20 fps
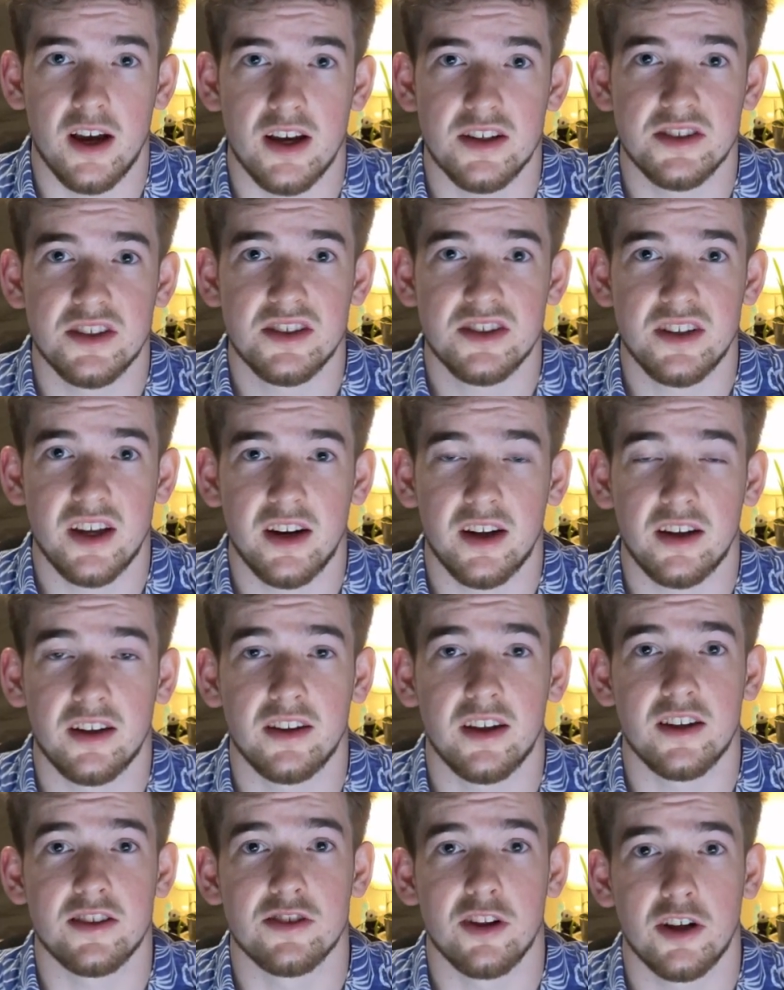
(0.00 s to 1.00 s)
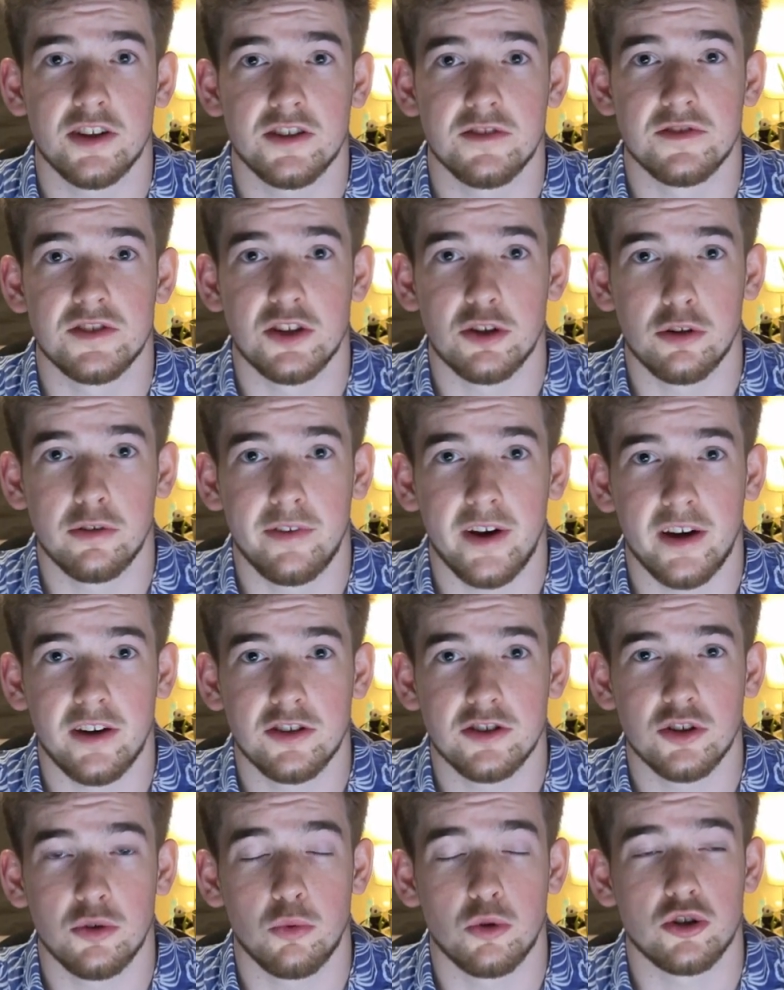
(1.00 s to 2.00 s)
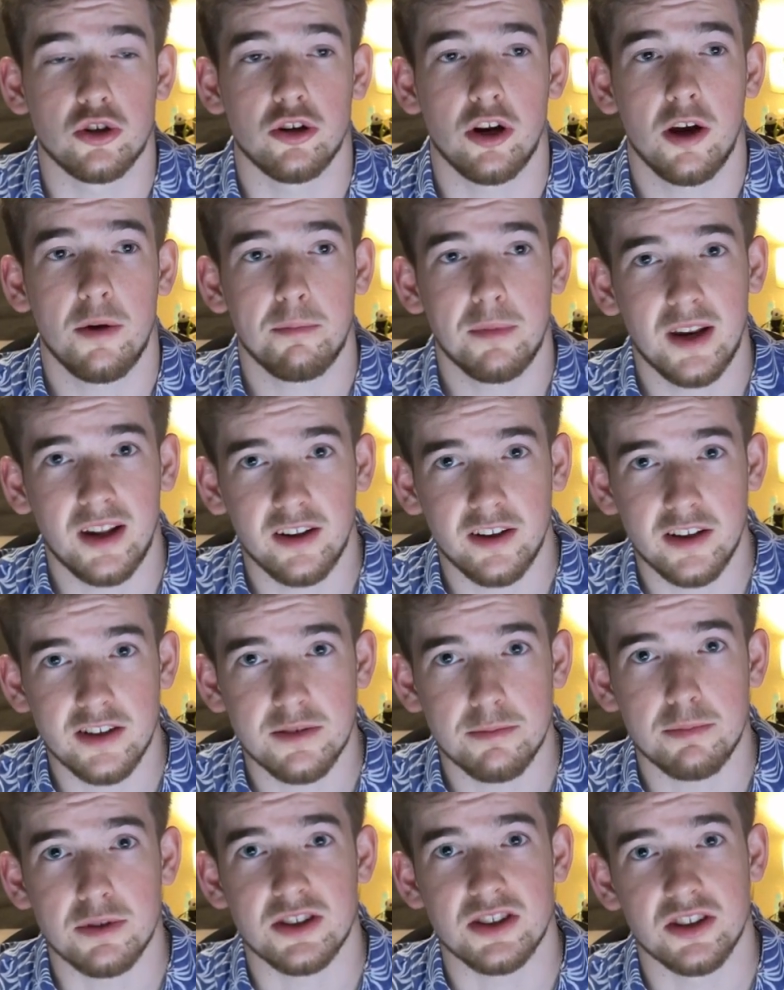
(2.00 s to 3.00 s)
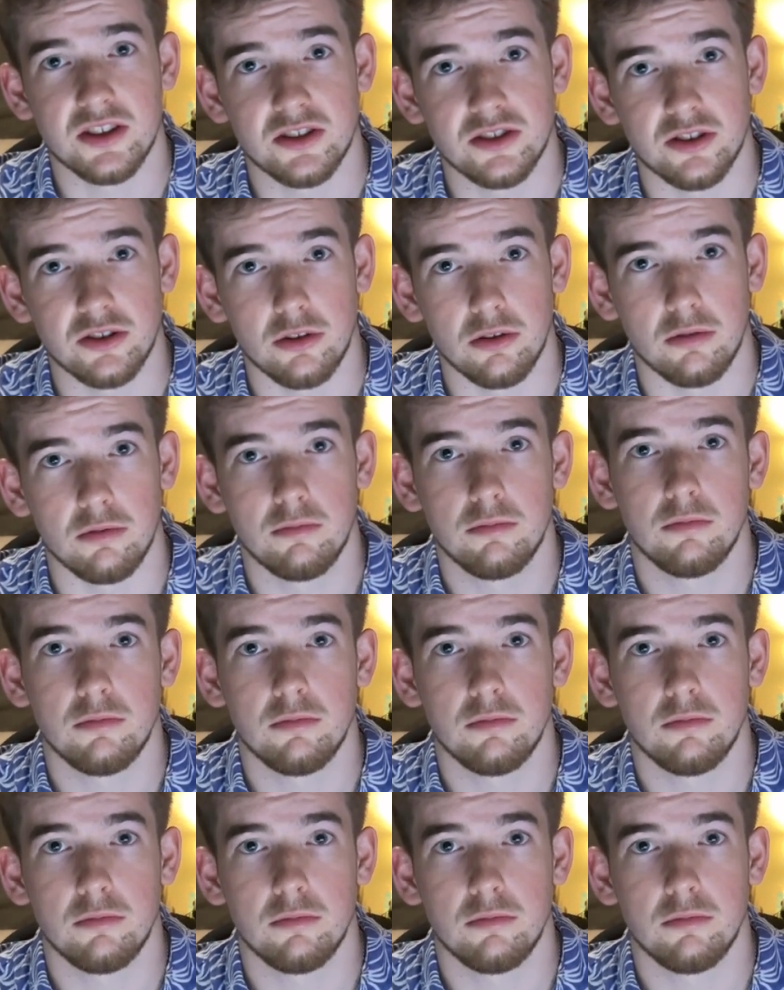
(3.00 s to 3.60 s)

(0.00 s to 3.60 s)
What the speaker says: as this data contains lots of zero values which are not meaningless but still zero.